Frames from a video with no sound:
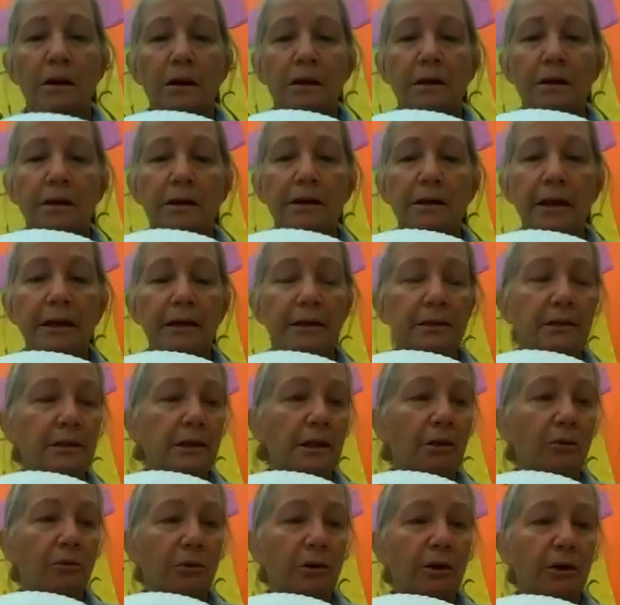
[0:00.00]
Next
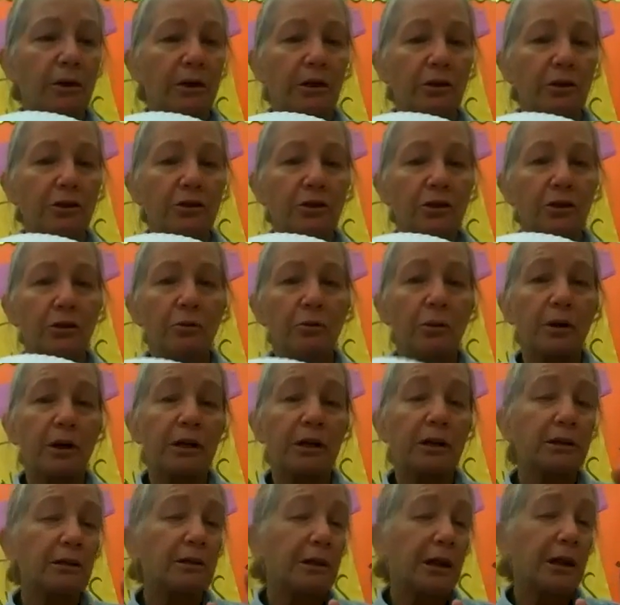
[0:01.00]
thing we're going to do, we're going
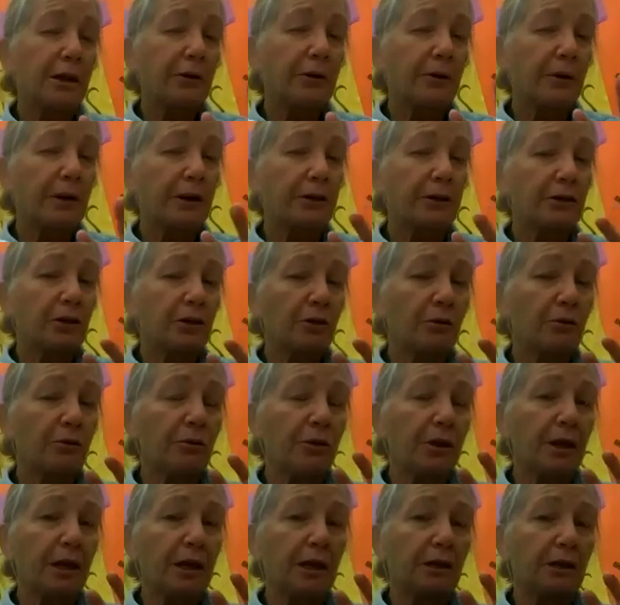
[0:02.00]
to decorate two
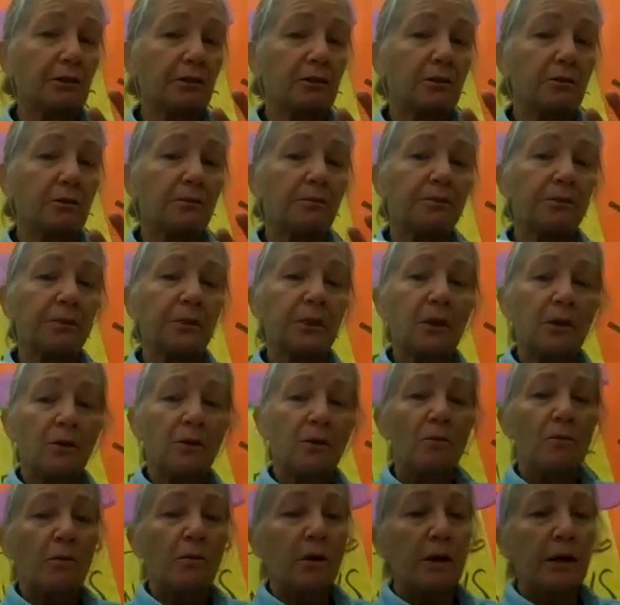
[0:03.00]
things.
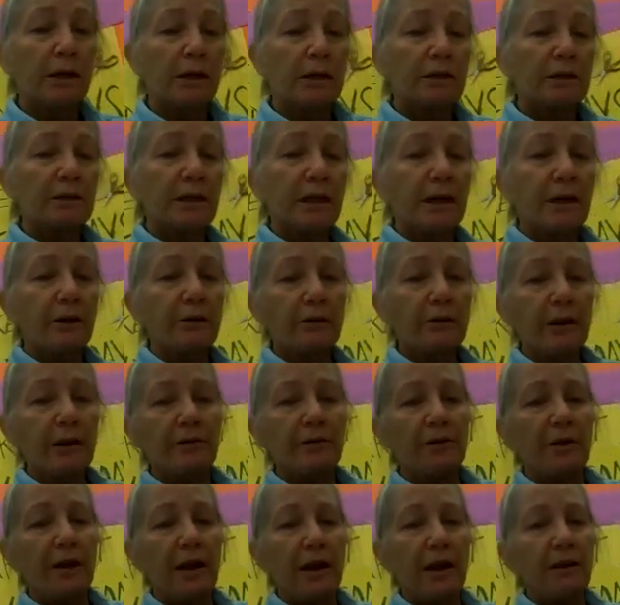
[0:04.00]
We're going to decorate
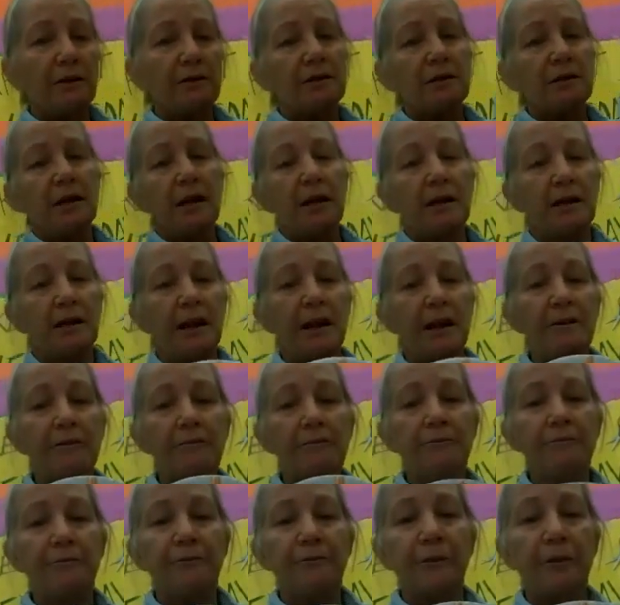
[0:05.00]
the outside
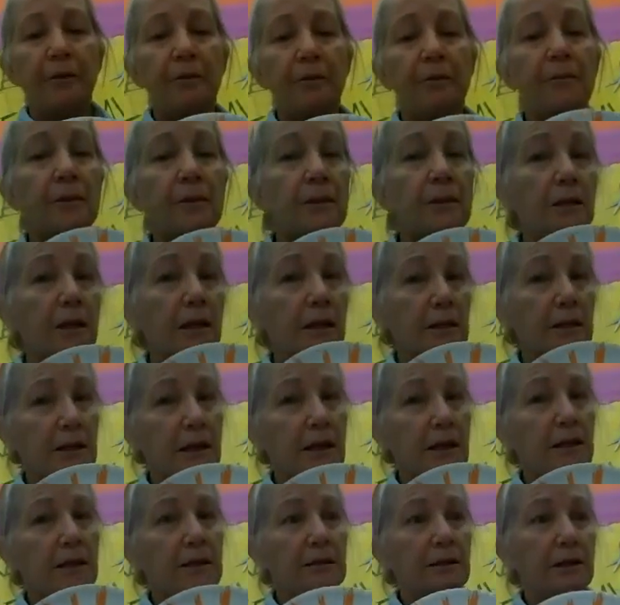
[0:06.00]
now. Mistake
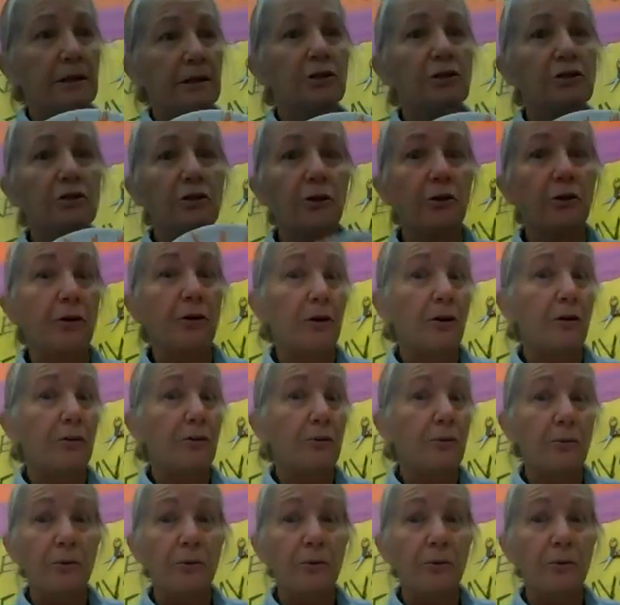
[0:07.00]
that because I started on the